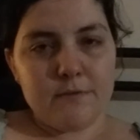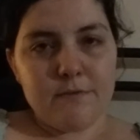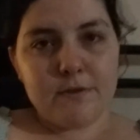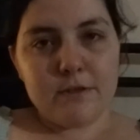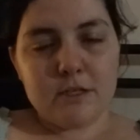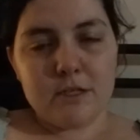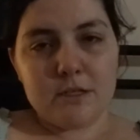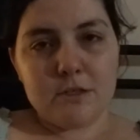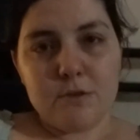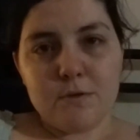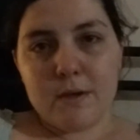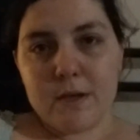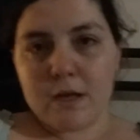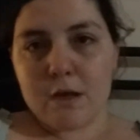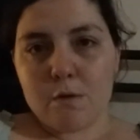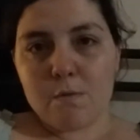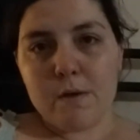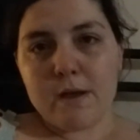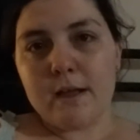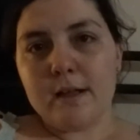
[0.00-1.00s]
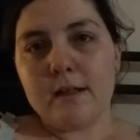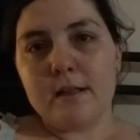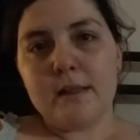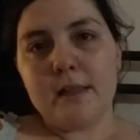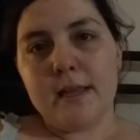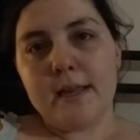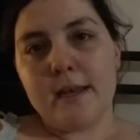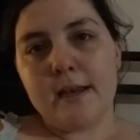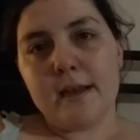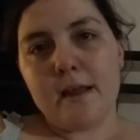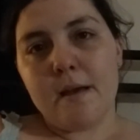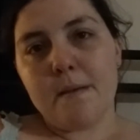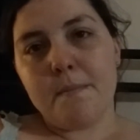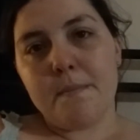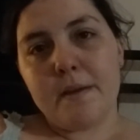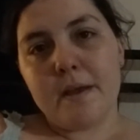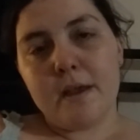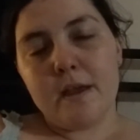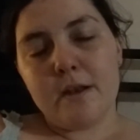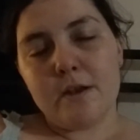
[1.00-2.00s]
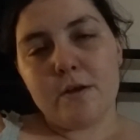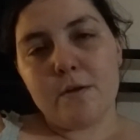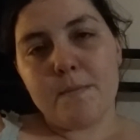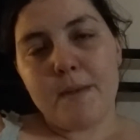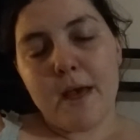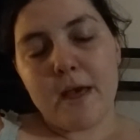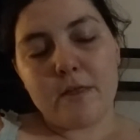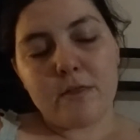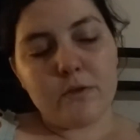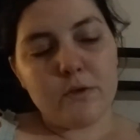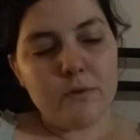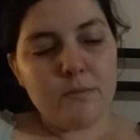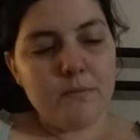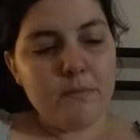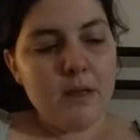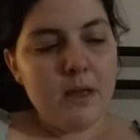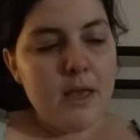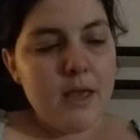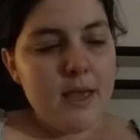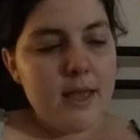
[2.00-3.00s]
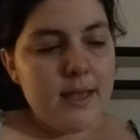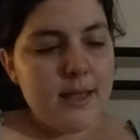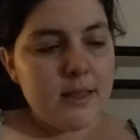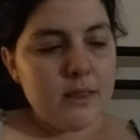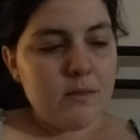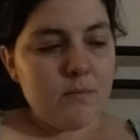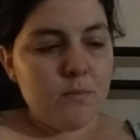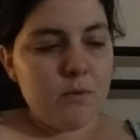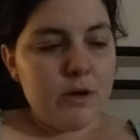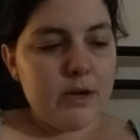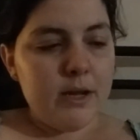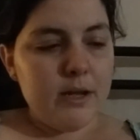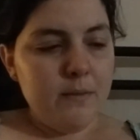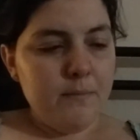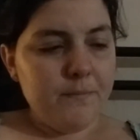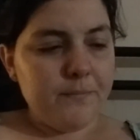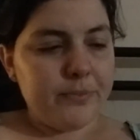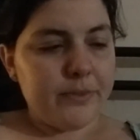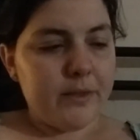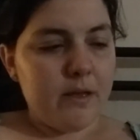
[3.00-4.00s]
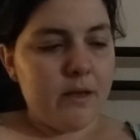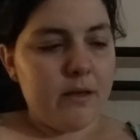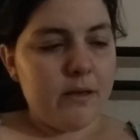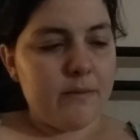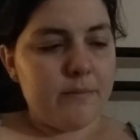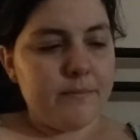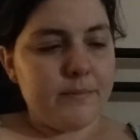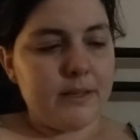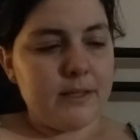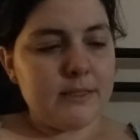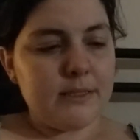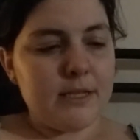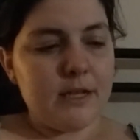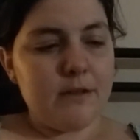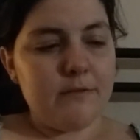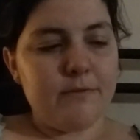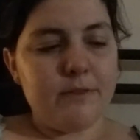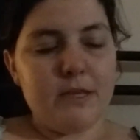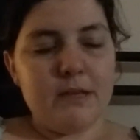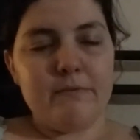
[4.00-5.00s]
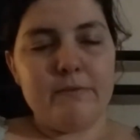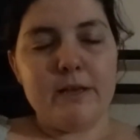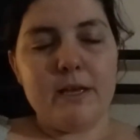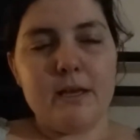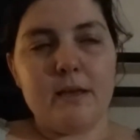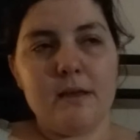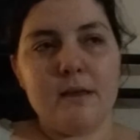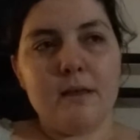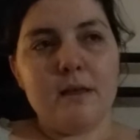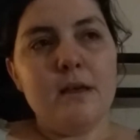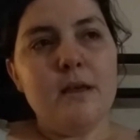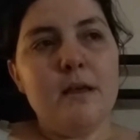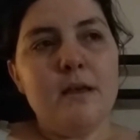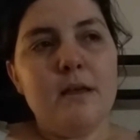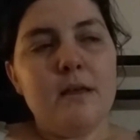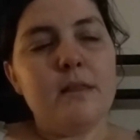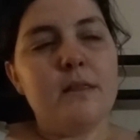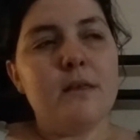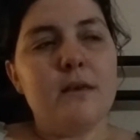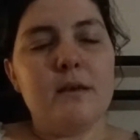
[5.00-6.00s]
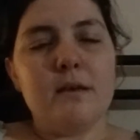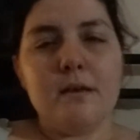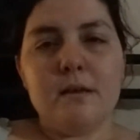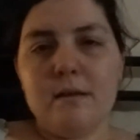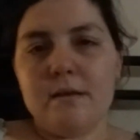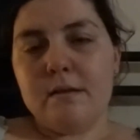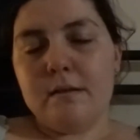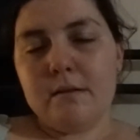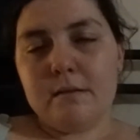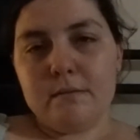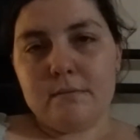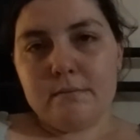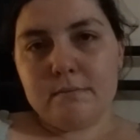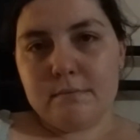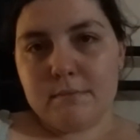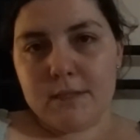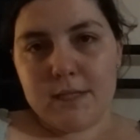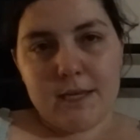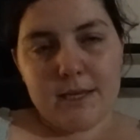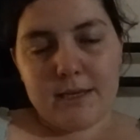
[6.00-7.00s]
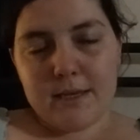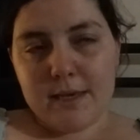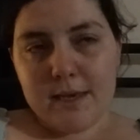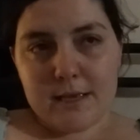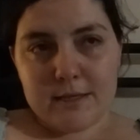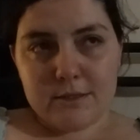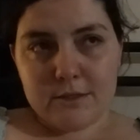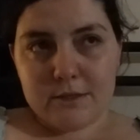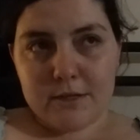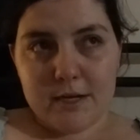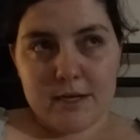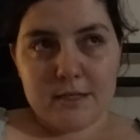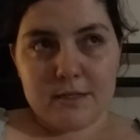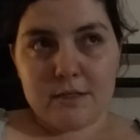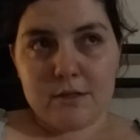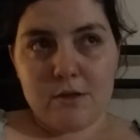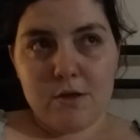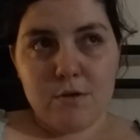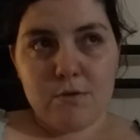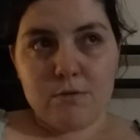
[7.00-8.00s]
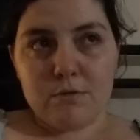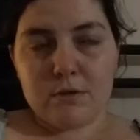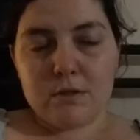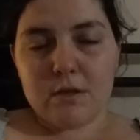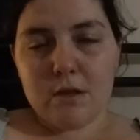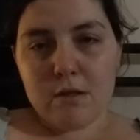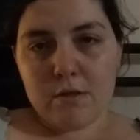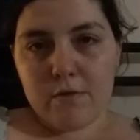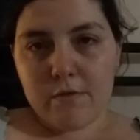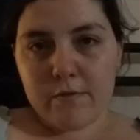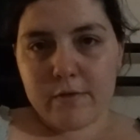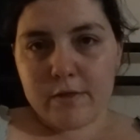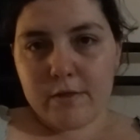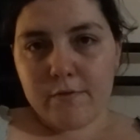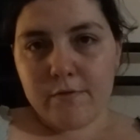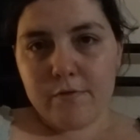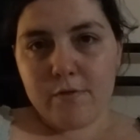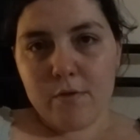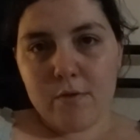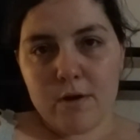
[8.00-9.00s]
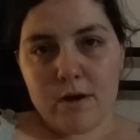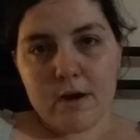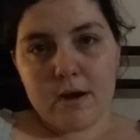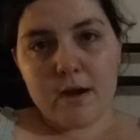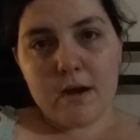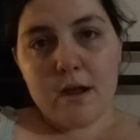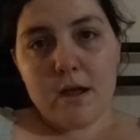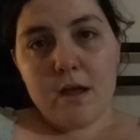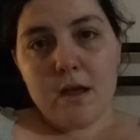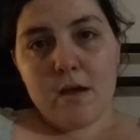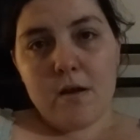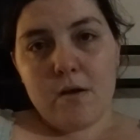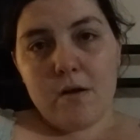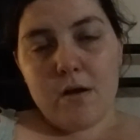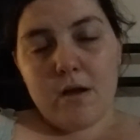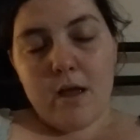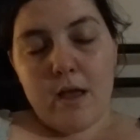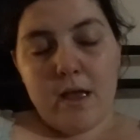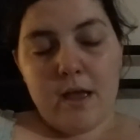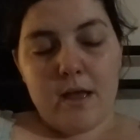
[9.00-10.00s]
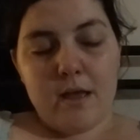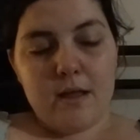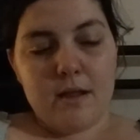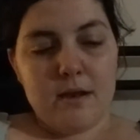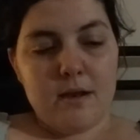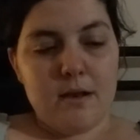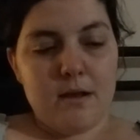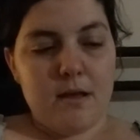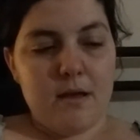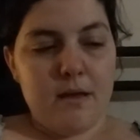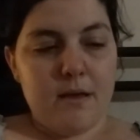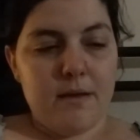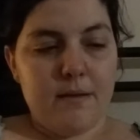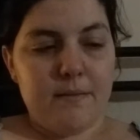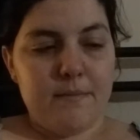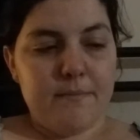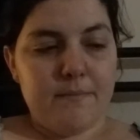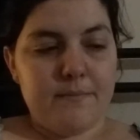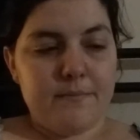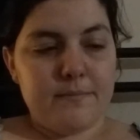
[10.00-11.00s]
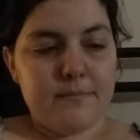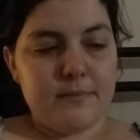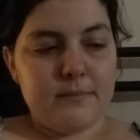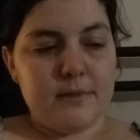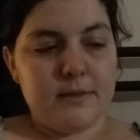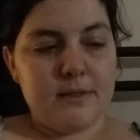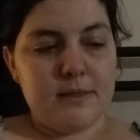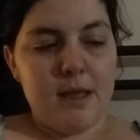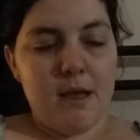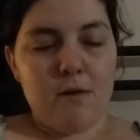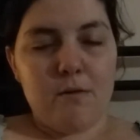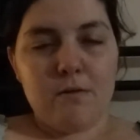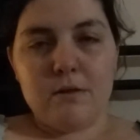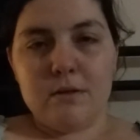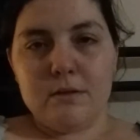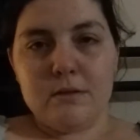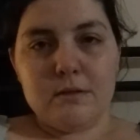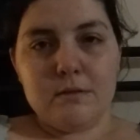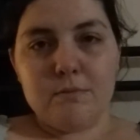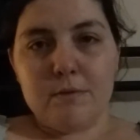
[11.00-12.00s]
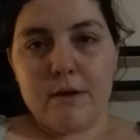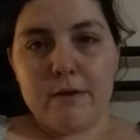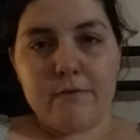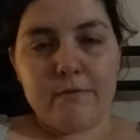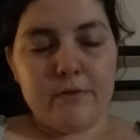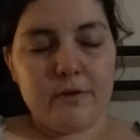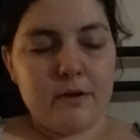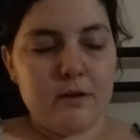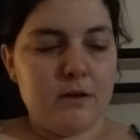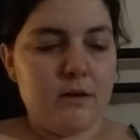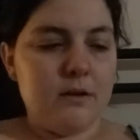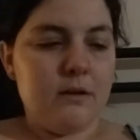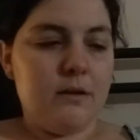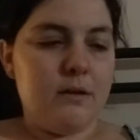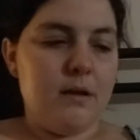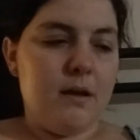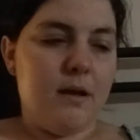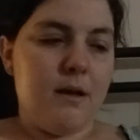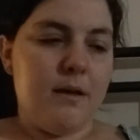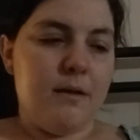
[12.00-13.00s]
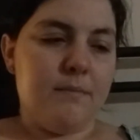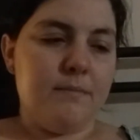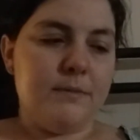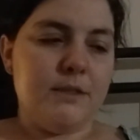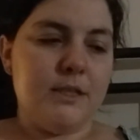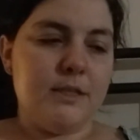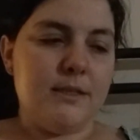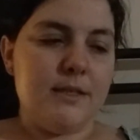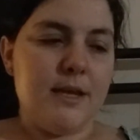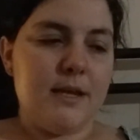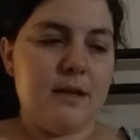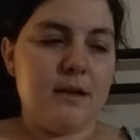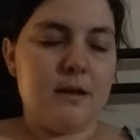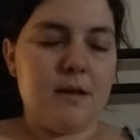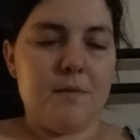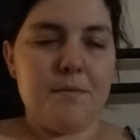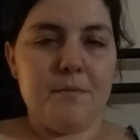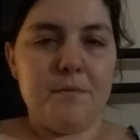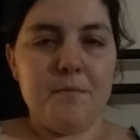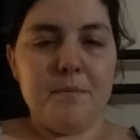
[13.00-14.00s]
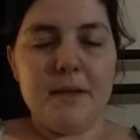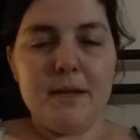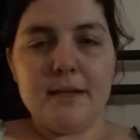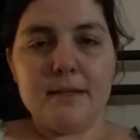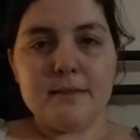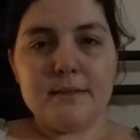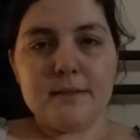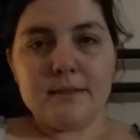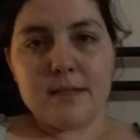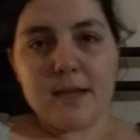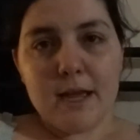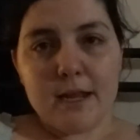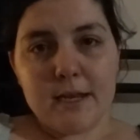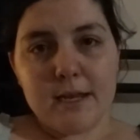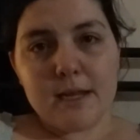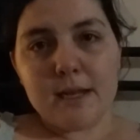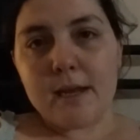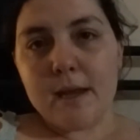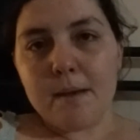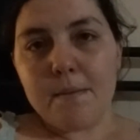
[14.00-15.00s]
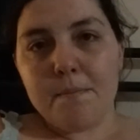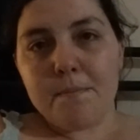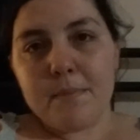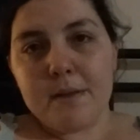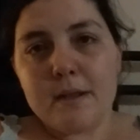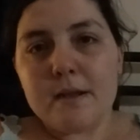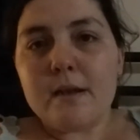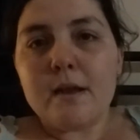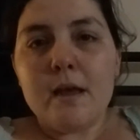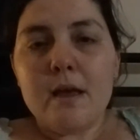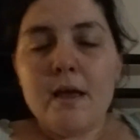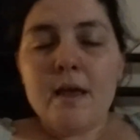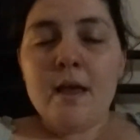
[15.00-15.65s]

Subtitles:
for just doing a quick clean up in your bathroom in the morning, instead of leaving like yesterday's clothes all over the floor and towels wherever. Just take a couple minutes and tidy it up and